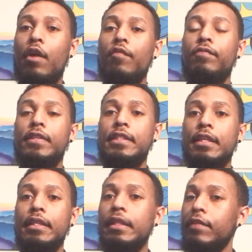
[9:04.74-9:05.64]
out
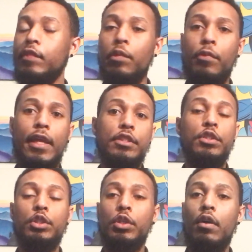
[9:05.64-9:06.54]
physically, lifting
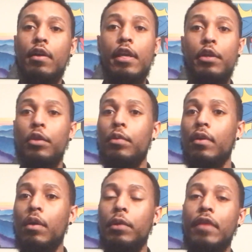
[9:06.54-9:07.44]
weights, jogging,
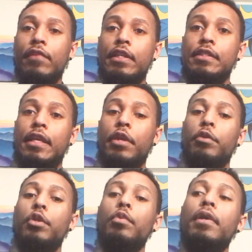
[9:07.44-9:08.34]
yoga, whatever it is that you're
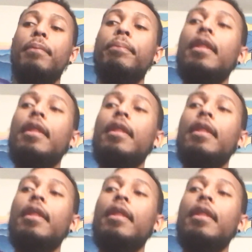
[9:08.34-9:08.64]
doing,